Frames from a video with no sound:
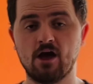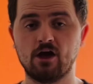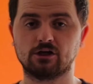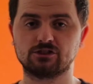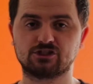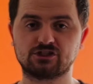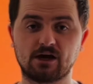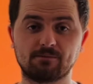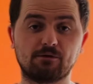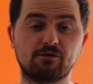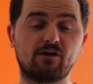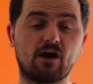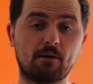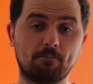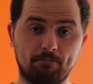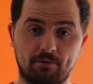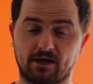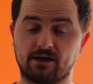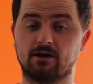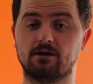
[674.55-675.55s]
Some of our
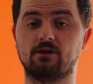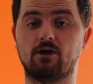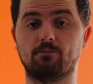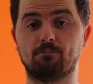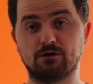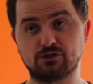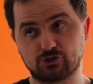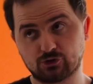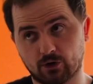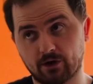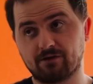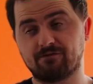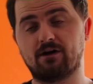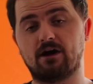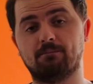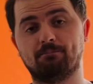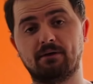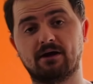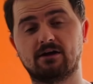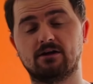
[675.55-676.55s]
bigger, majority of
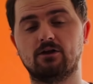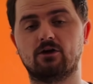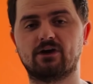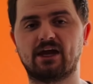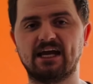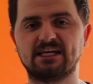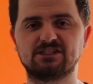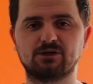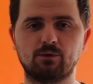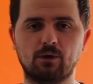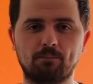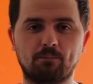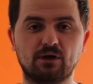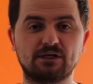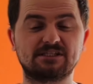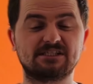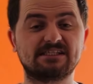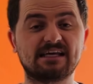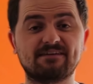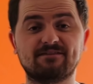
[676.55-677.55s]
our bigger location, we put
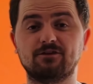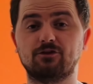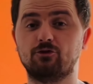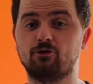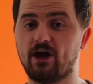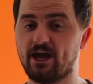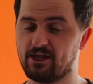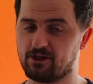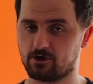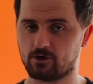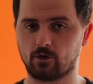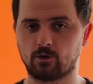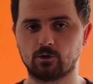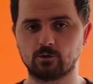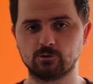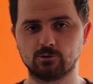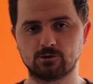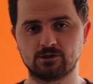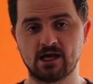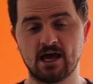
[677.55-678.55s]
seven to eight
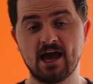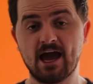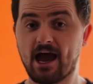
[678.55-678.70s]
cones.